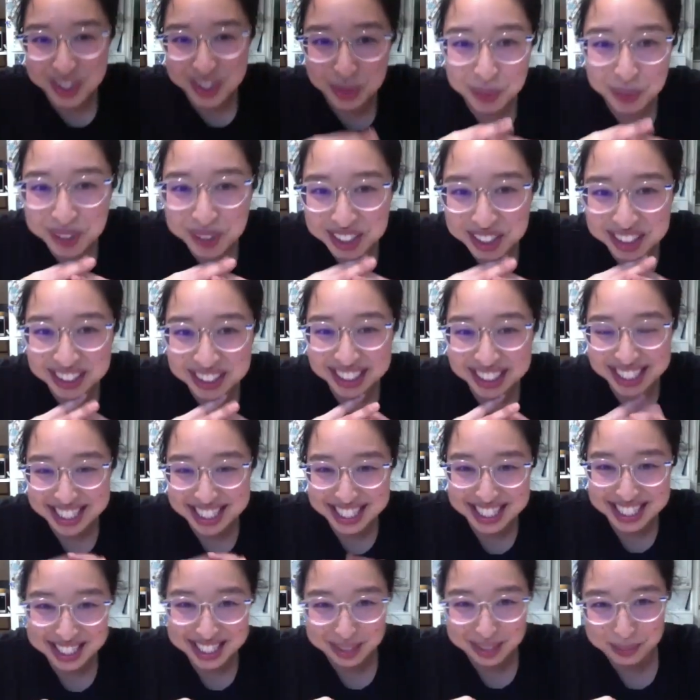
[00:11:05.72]
real easy,
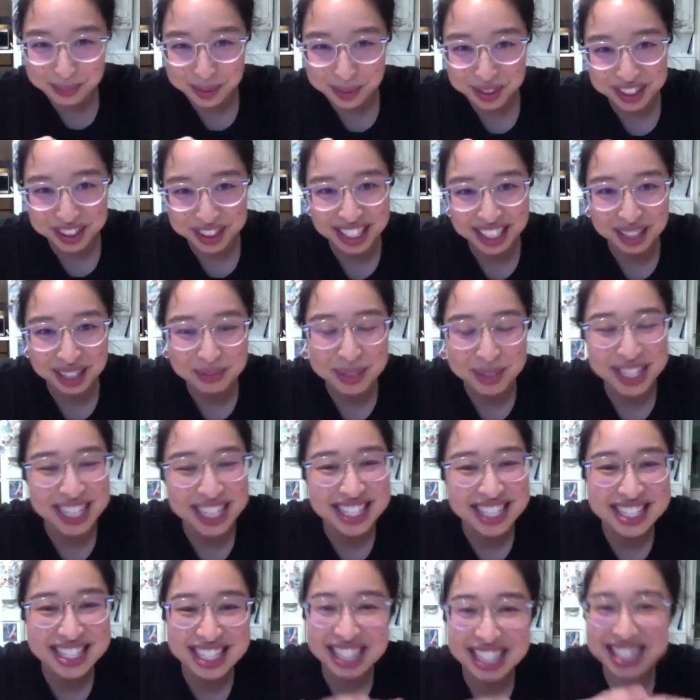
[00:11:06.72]
simple thing
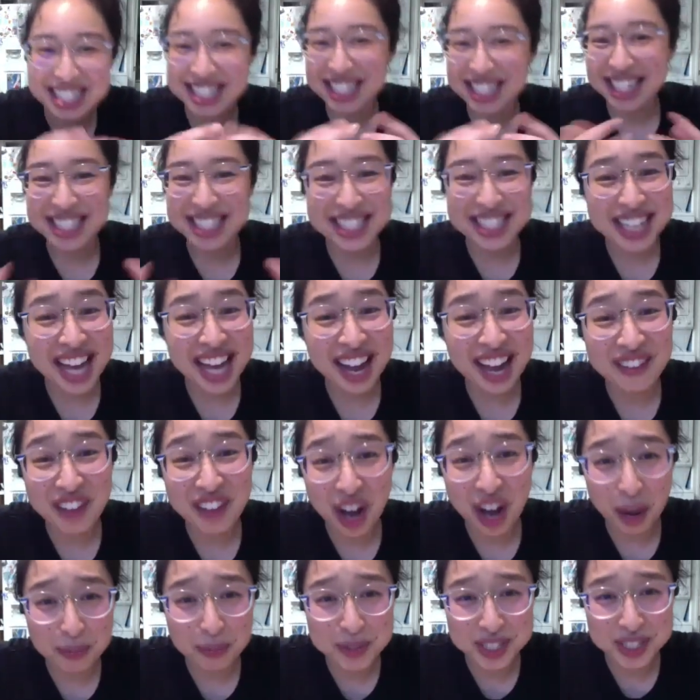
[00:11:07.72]
because it's nice to have
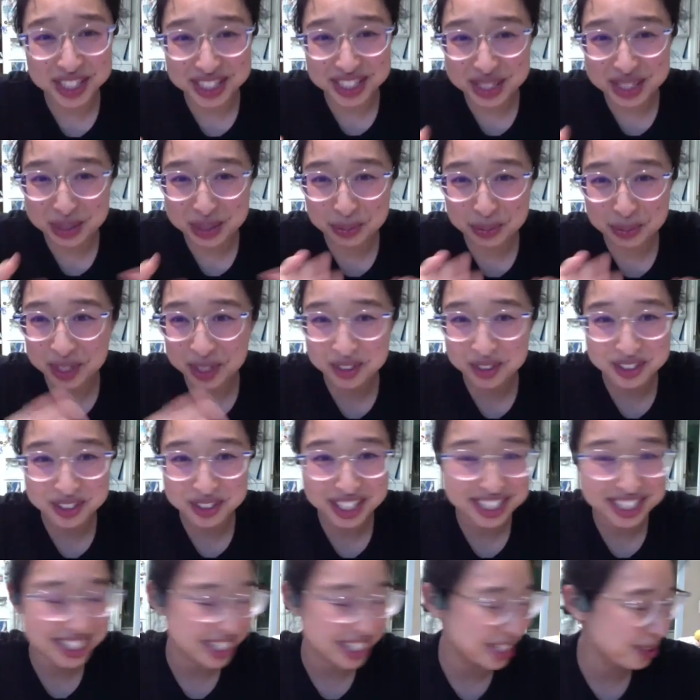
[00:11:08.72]
options when you're
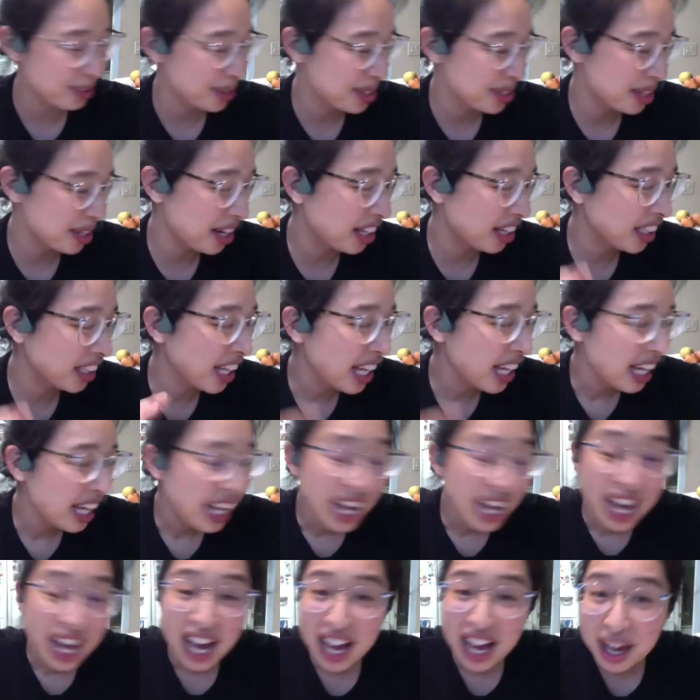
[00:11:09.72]
dancing to a song.
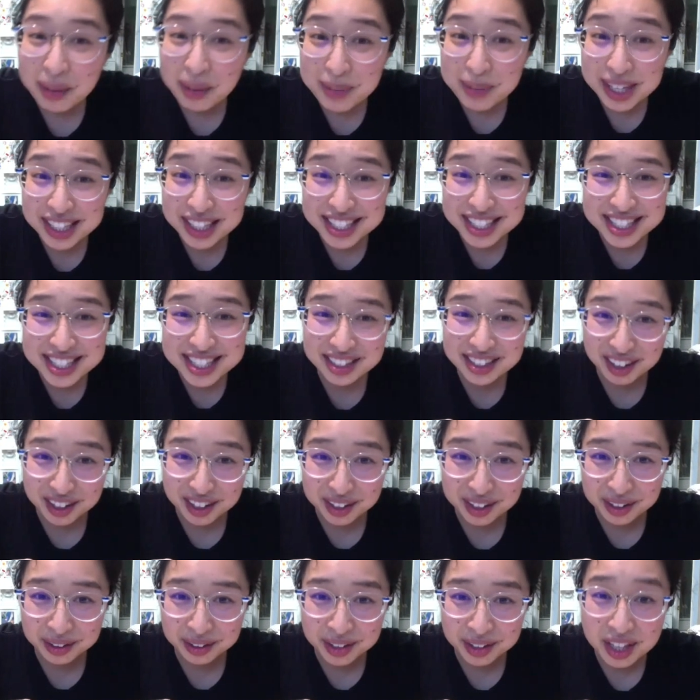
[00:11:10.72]
And this is
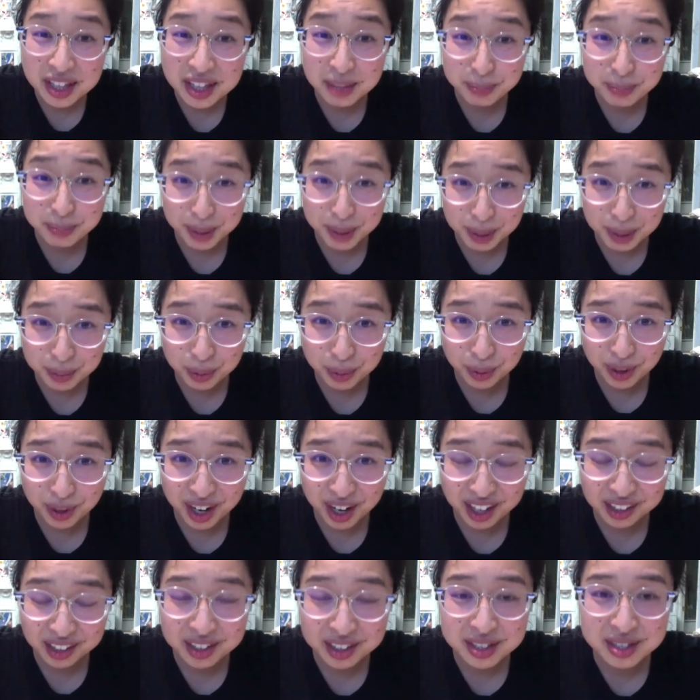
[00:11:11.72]
called the pimp
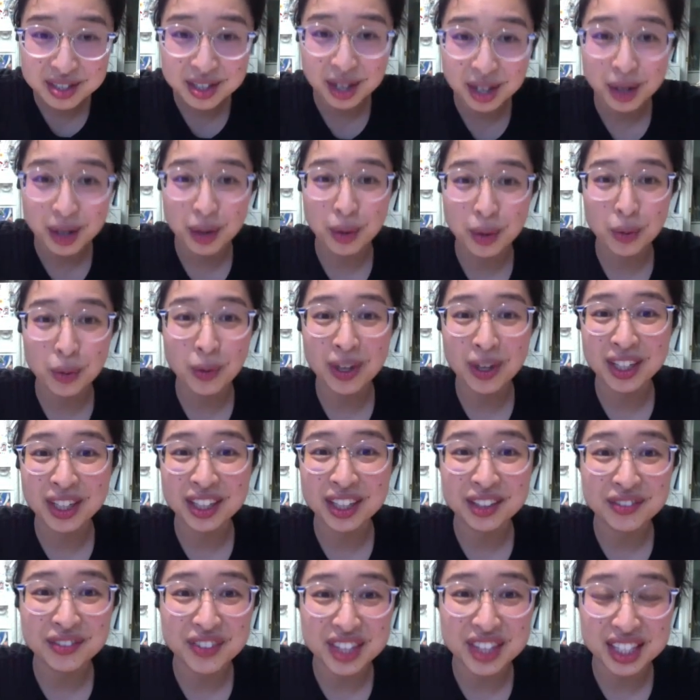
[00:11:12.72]
walk. So one
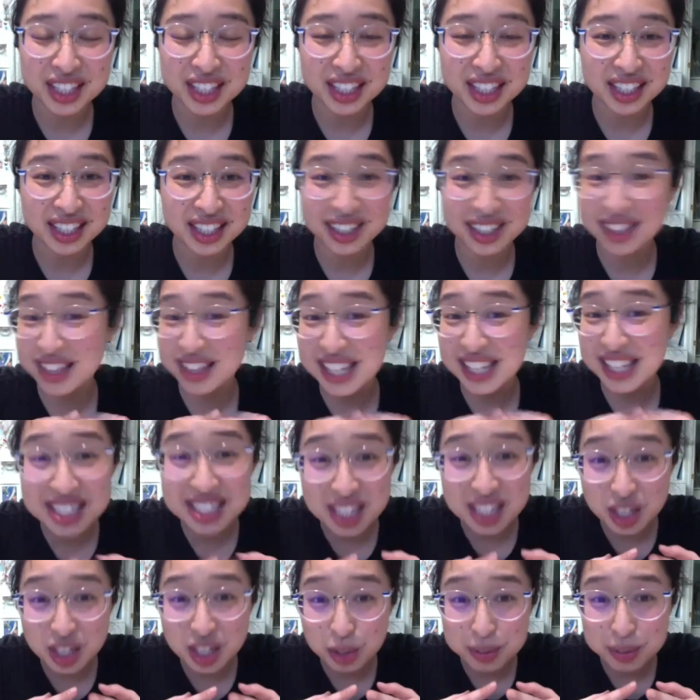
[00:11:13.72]
of the things that
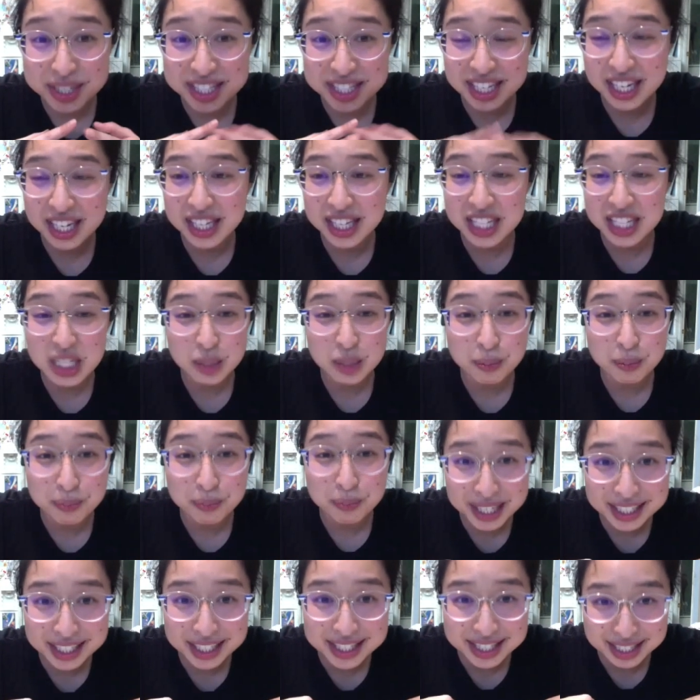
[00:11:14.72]
you'd be seeing in these
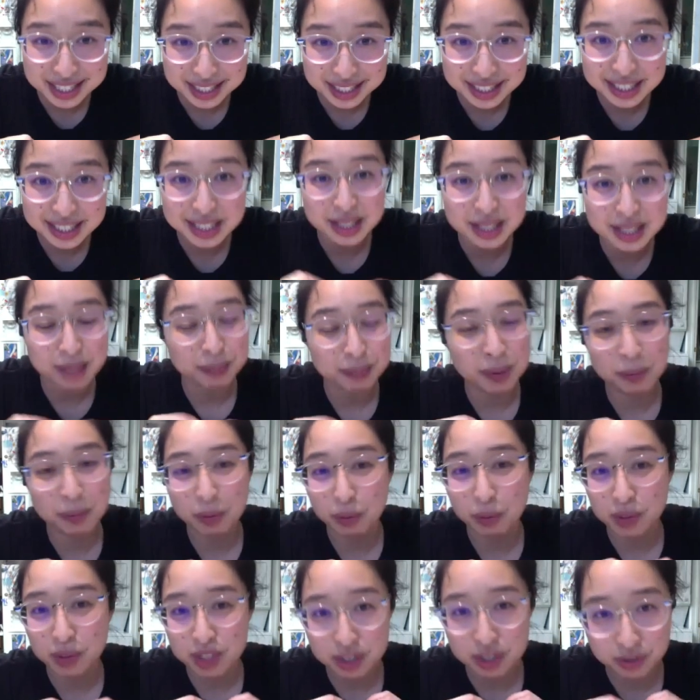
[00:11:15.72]
big cities, people
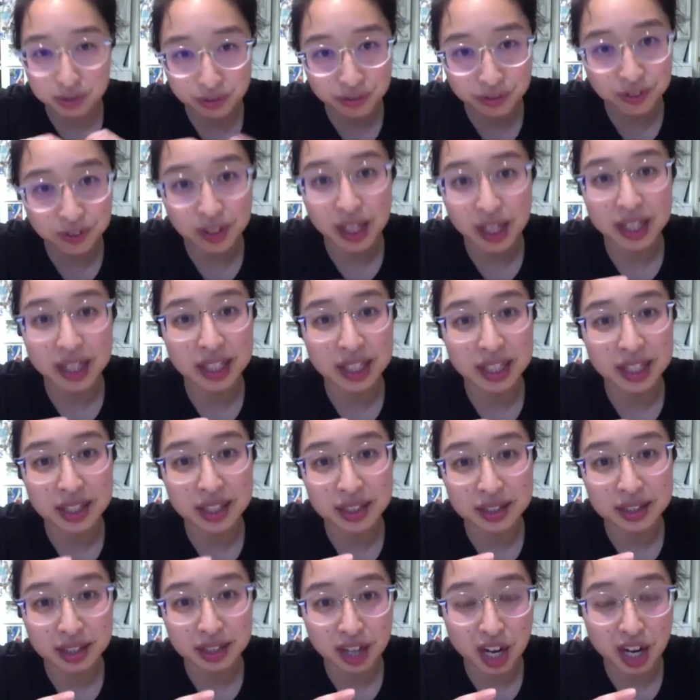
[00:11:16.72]
were just flooding
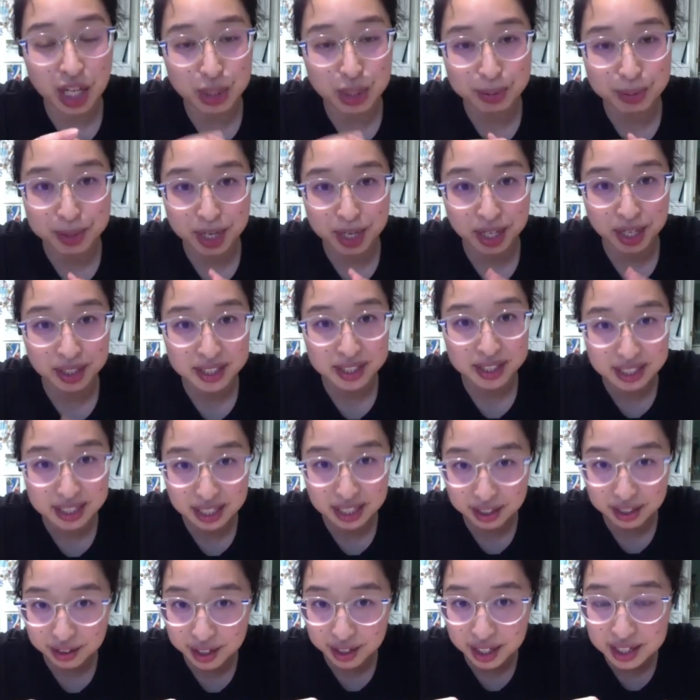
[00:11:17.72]
the cosmopolitan
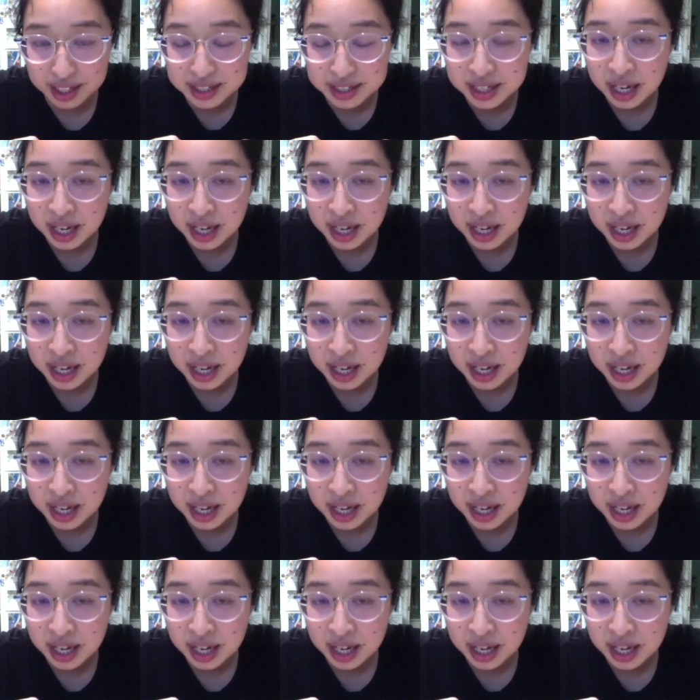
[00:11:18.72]
areas